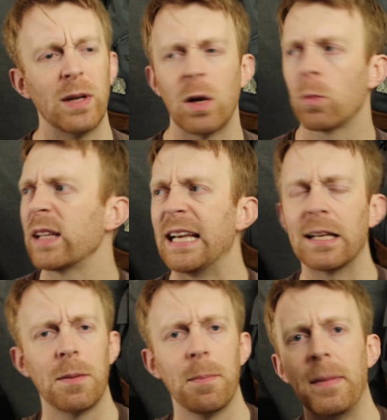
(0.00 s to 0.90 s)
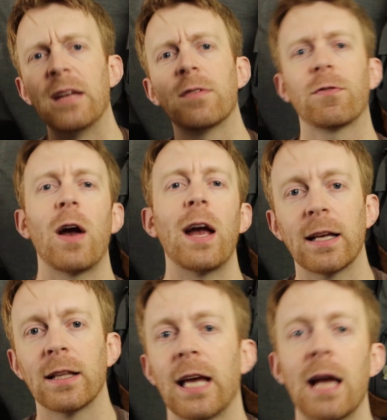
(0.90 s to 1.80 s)
really get to meet Frank in
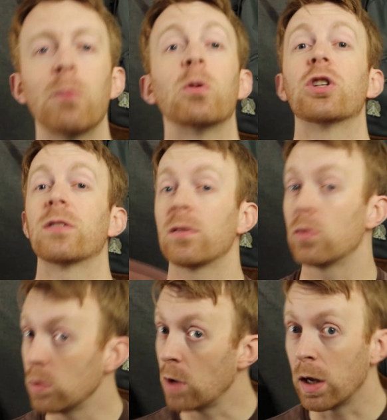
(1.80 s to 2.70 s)
the game, which is a